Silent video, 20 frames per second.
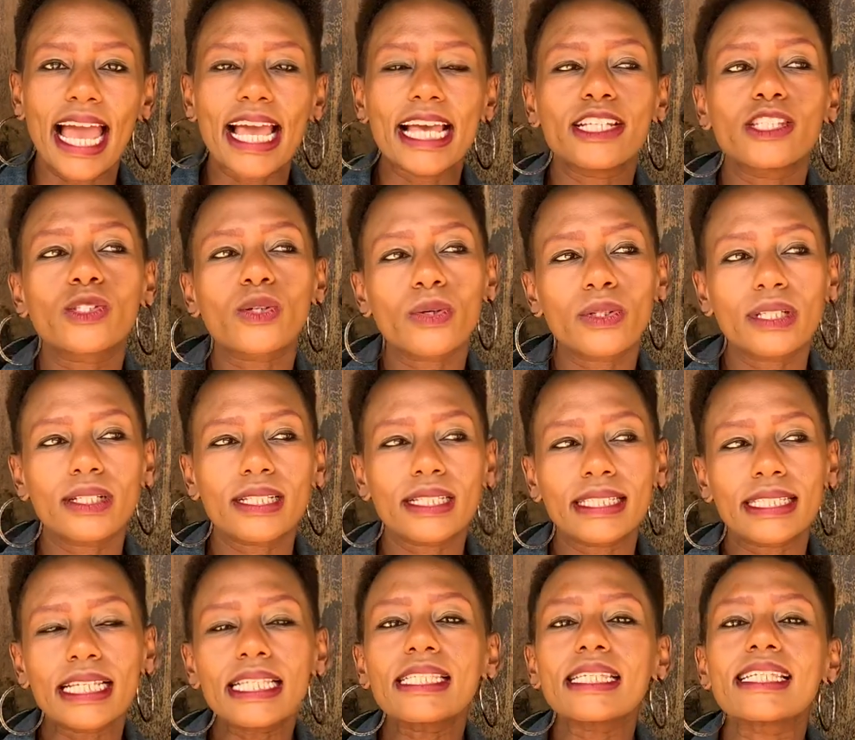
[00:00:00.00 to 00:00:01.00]
And so
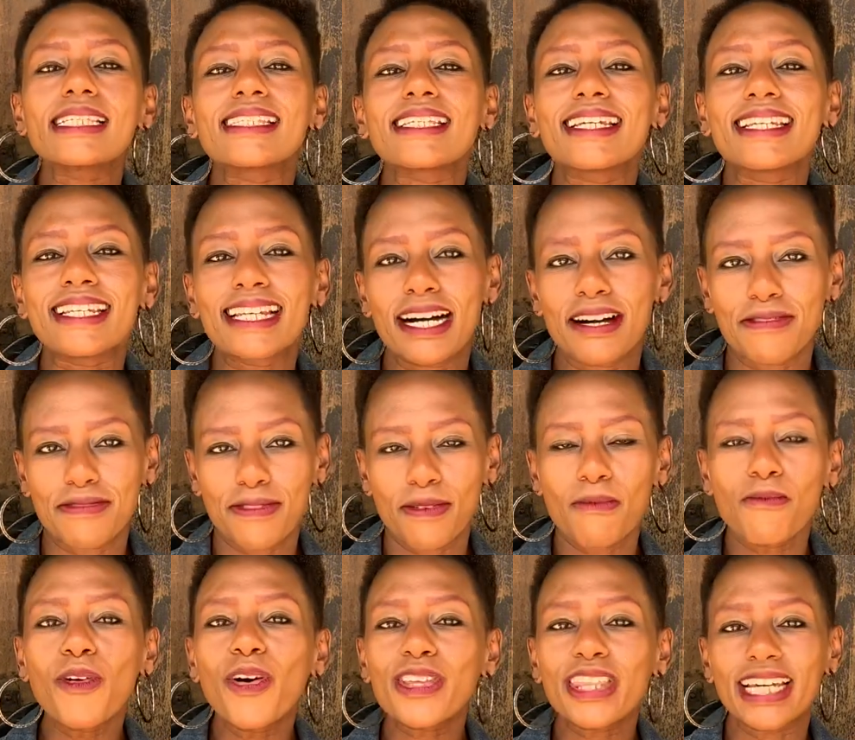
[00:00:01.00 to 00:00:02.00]
this is enough,
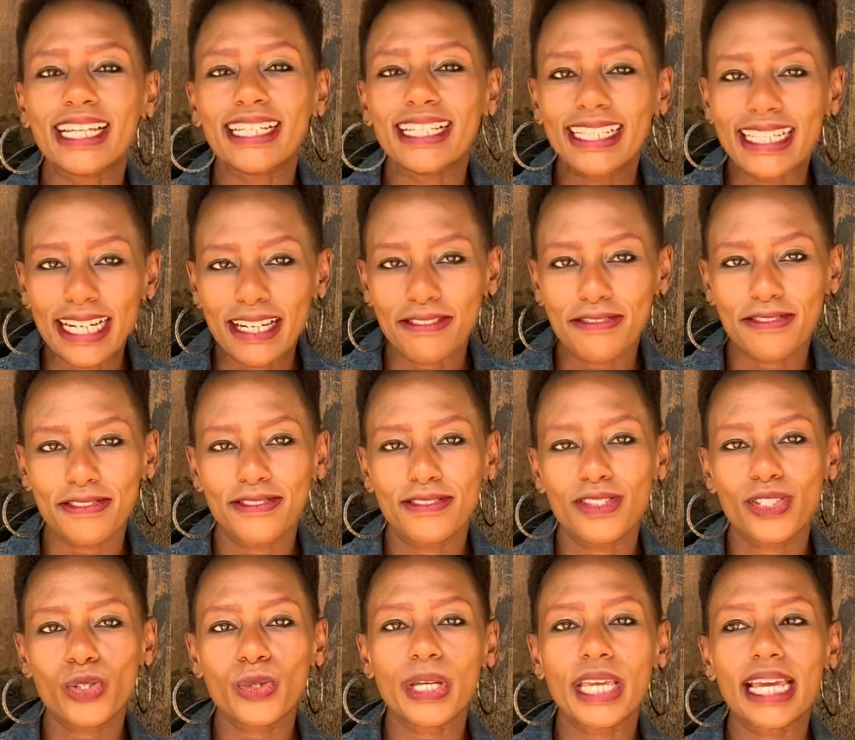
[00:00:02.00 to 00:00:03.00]
more than enough,
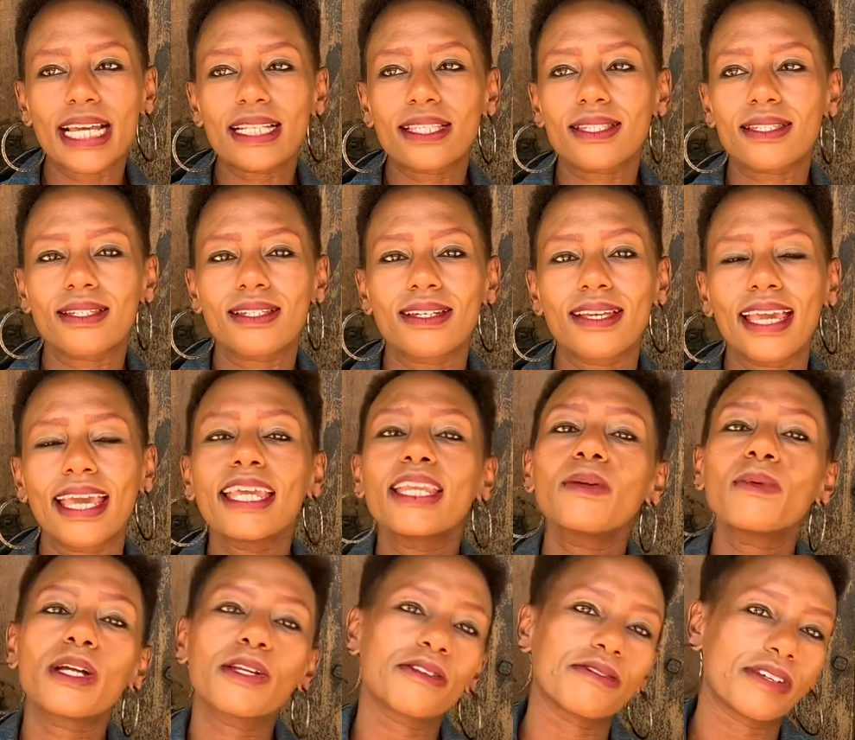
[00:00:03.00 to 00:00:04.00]
to get any
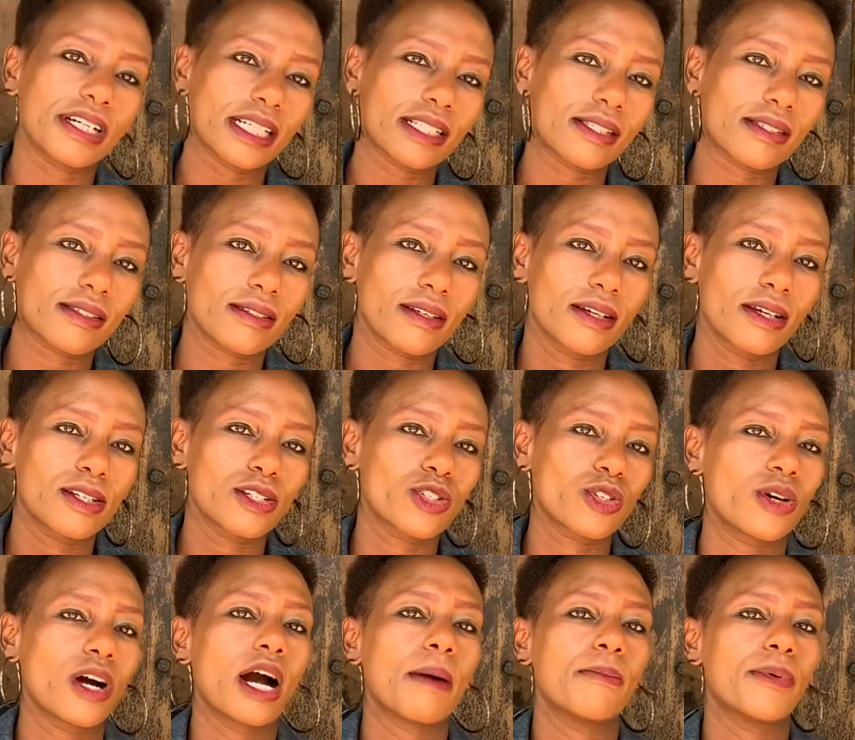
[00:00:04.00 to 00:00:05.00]
one of us to
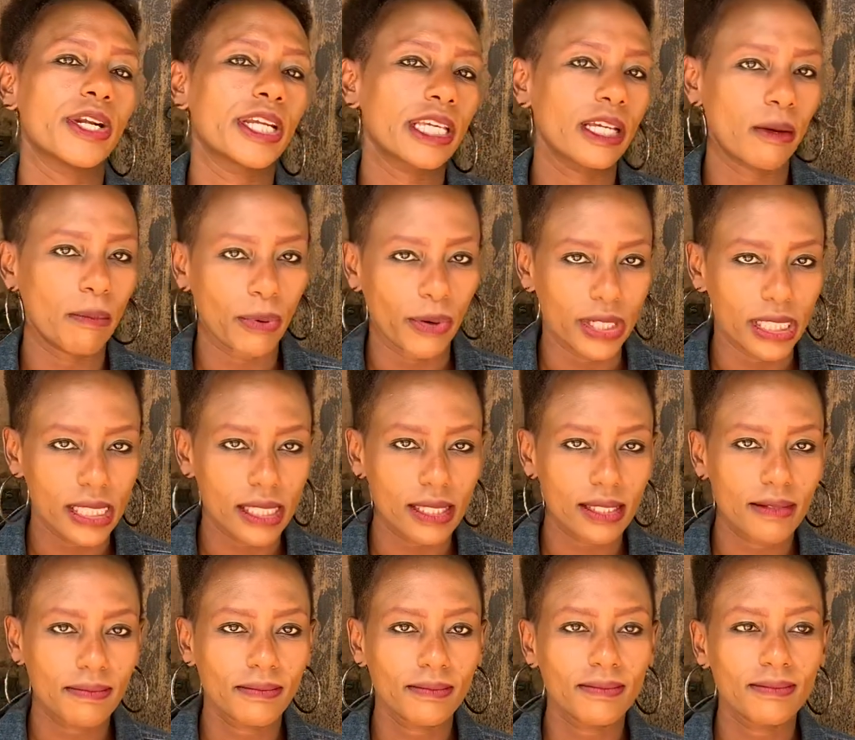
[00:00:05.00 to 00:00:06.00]
our breaking point.
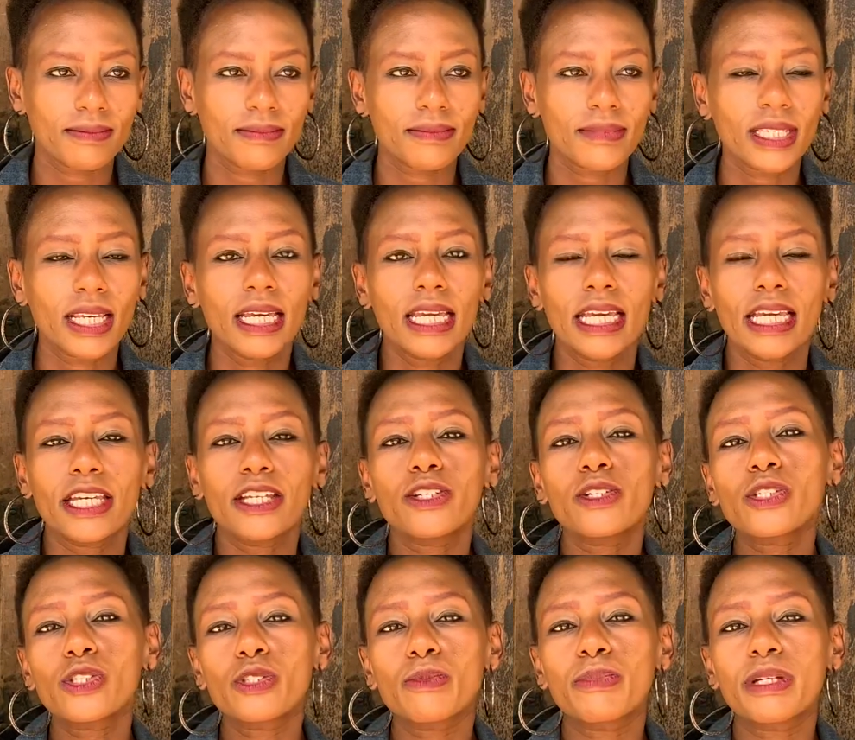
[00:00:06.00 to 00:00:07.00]
It
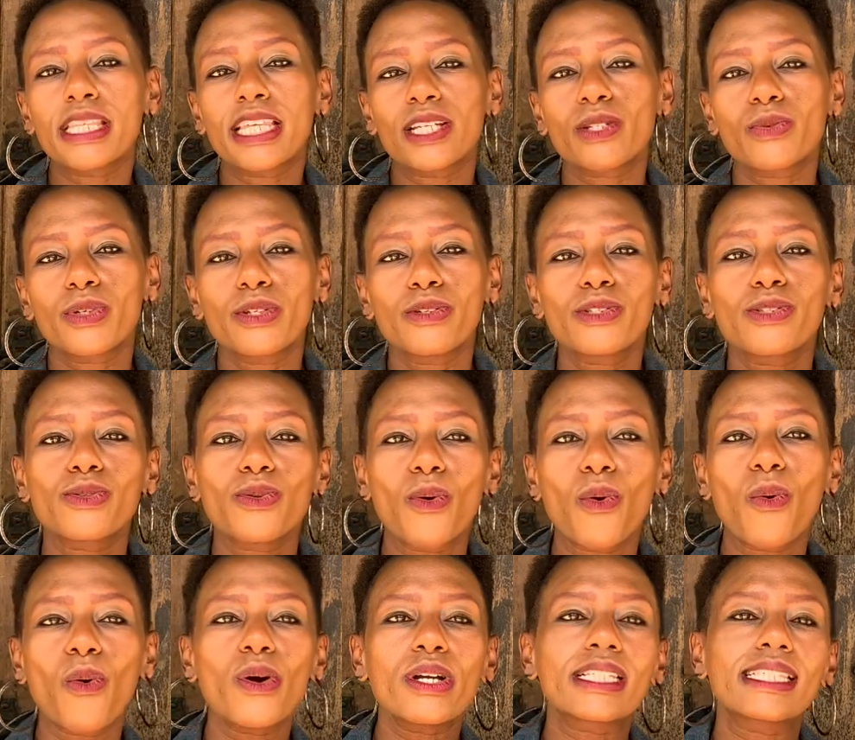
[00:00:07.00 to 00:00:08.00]
used to be that we used to
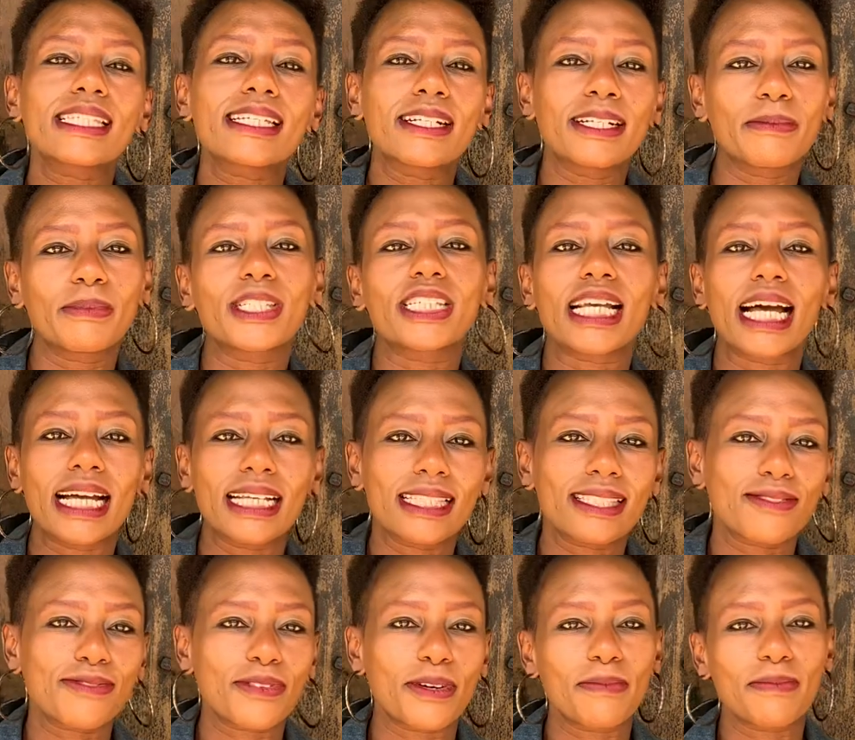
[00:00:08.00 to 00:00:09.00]
quote
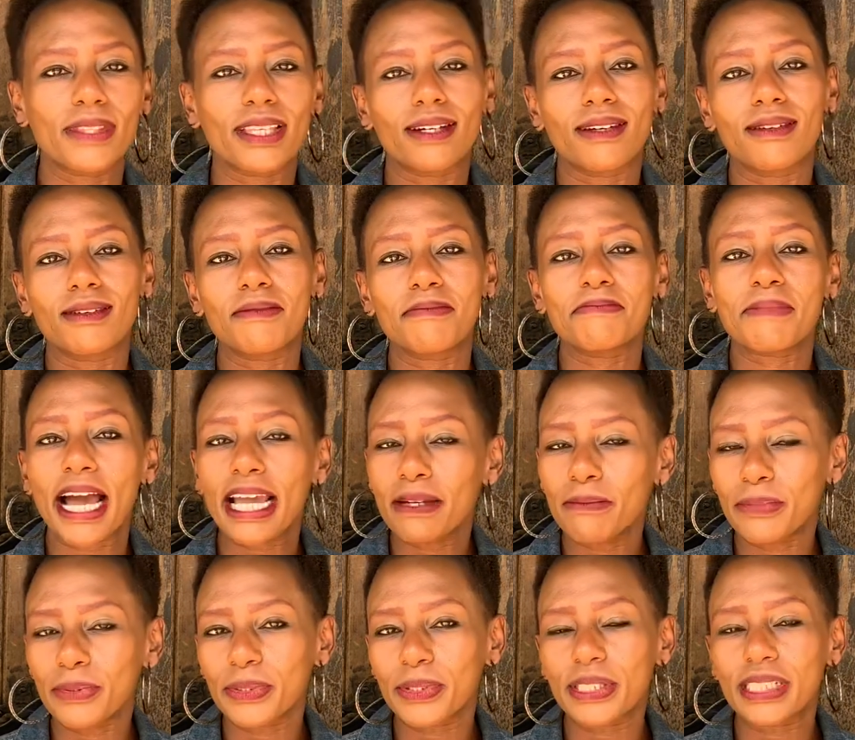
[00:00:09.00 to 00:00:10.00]
scriptures from the
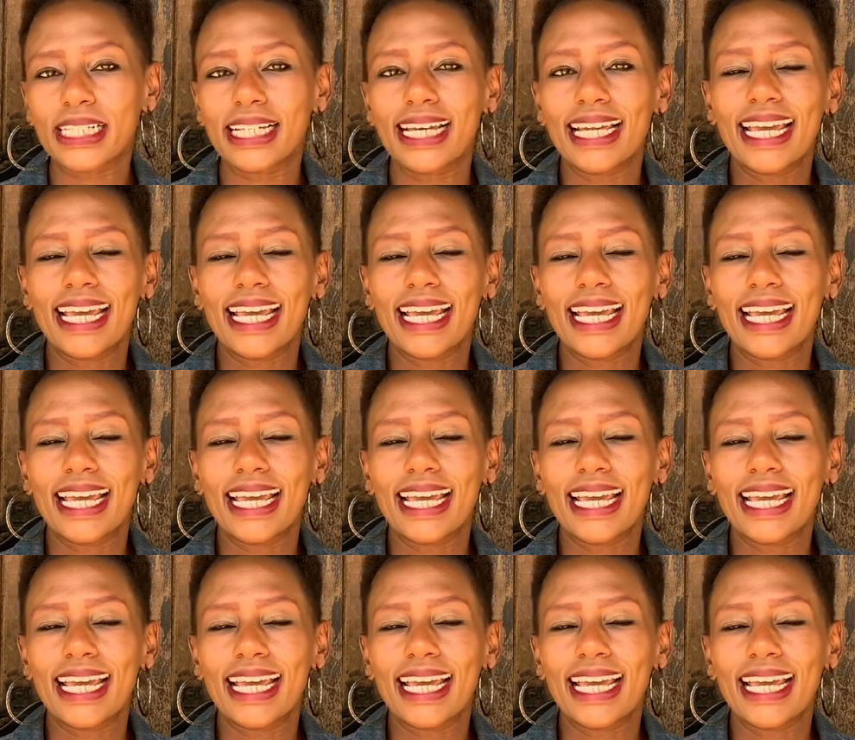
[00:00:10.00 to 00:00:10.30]
Bible,